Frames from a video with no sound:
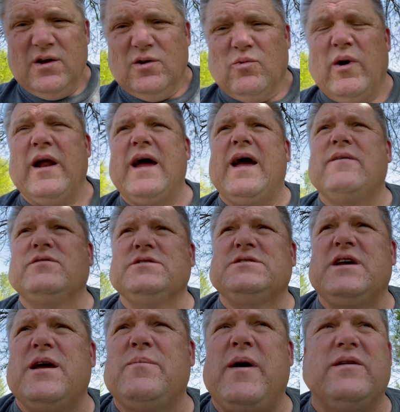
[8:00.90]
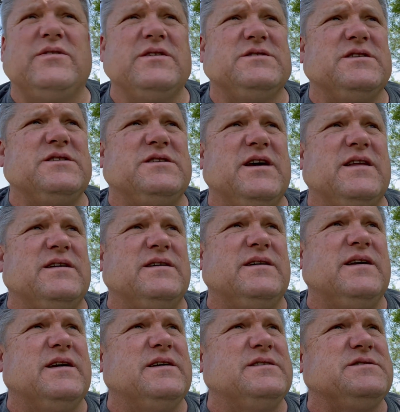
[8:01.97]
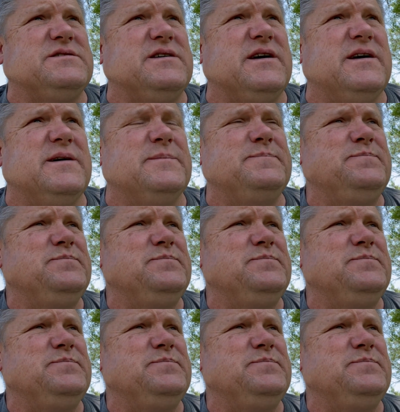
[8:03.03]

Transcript: what I have to say about this antenna is, uh,